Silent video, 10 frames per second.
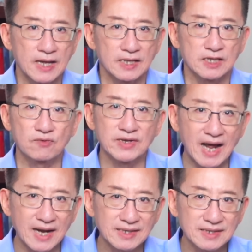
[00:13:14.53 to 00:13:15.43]
The
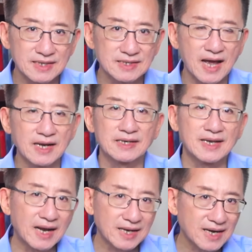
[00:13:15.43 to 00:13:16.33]
reality is that
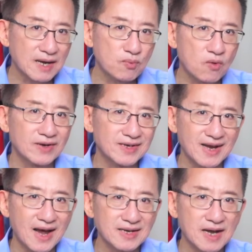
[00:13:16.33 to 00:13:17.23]

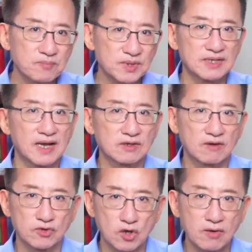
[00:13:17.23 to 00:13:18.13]
99.99%
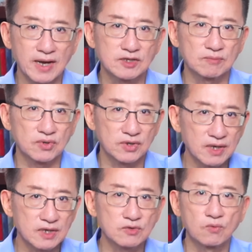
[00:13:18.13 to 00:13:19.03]
of young
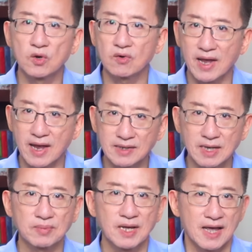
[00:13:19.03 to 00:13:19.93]
entrepreneurs will end
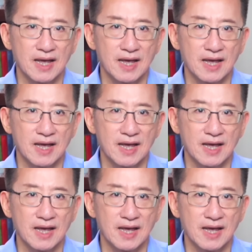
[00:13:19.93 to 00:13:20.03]
up